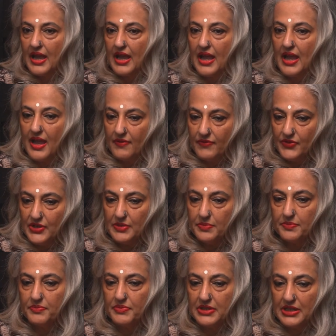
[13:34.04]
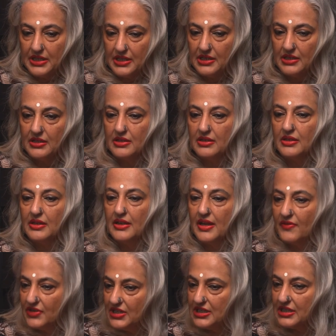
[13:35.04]
Every king in
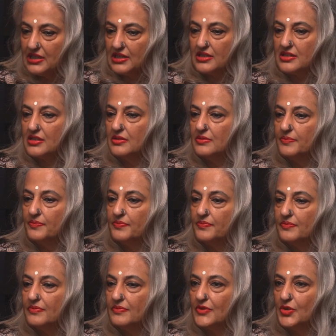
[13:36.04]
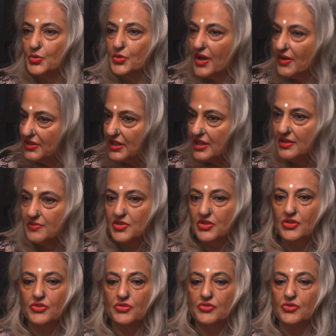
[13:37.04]
every kingdom, whoever came to
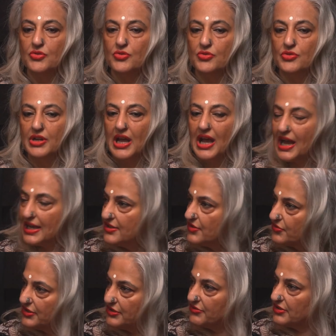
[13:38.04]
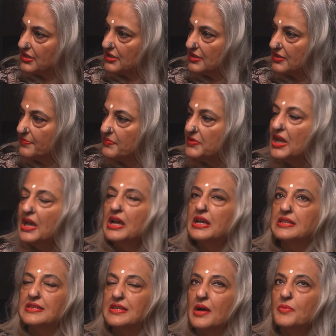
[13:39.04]
the throne, had it rewritten.
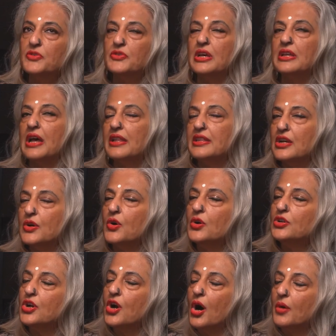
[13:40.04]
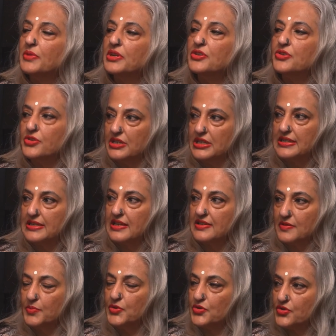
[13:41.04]
And they're called commentaries as
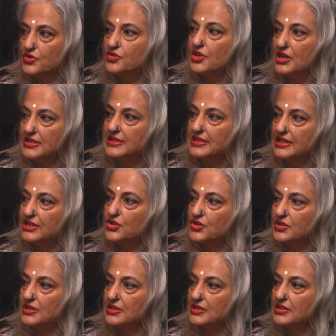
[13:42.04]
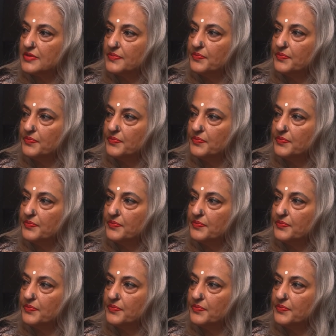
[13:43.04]
opposed to translations.